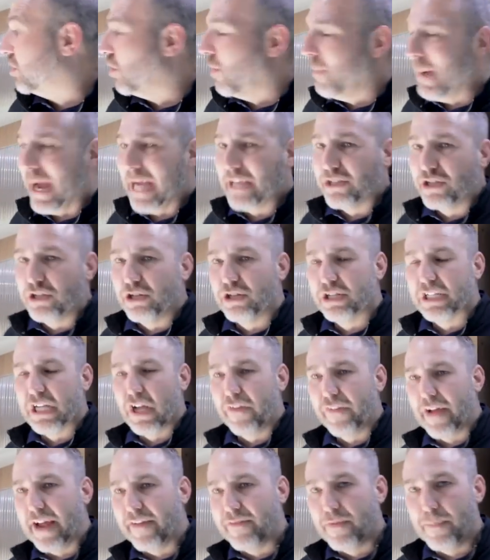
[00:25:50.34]
So imagine
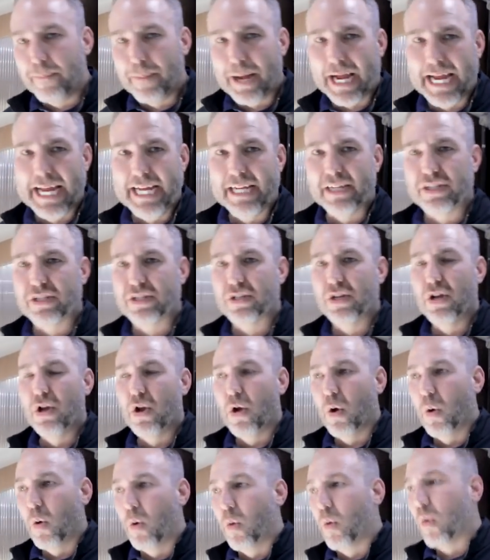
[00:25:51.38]
yourself having bikes
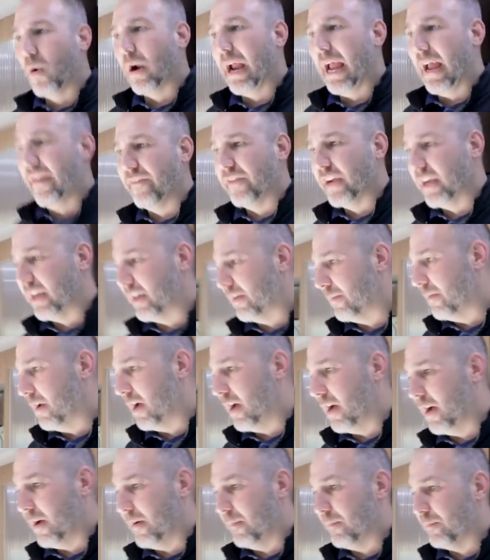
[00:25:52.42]
mm-hmm. or having
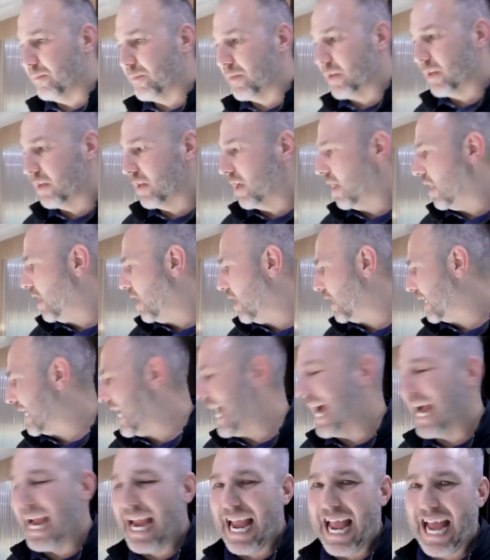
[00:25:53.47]
um, uh,
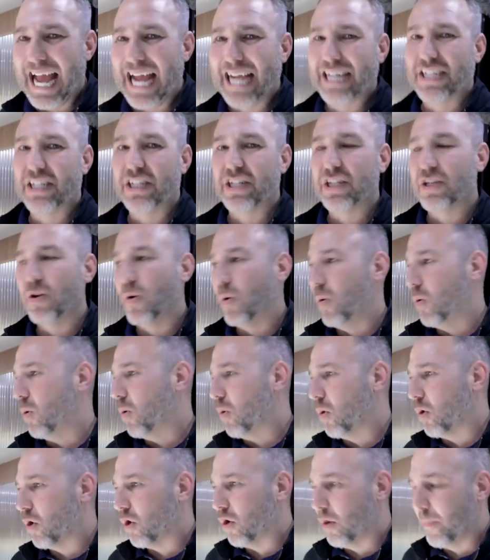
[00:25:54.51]
kayaks
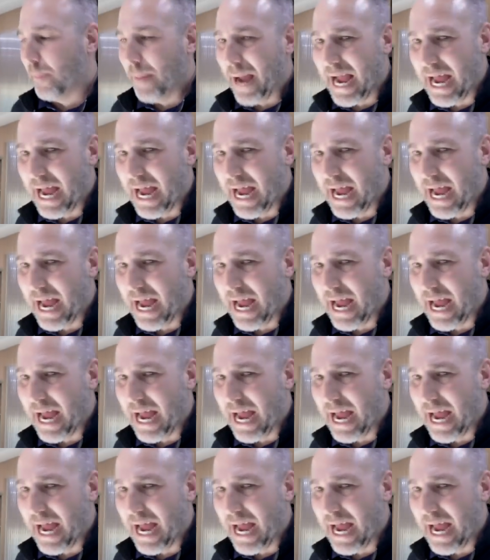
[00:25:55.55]
or mm-hmm.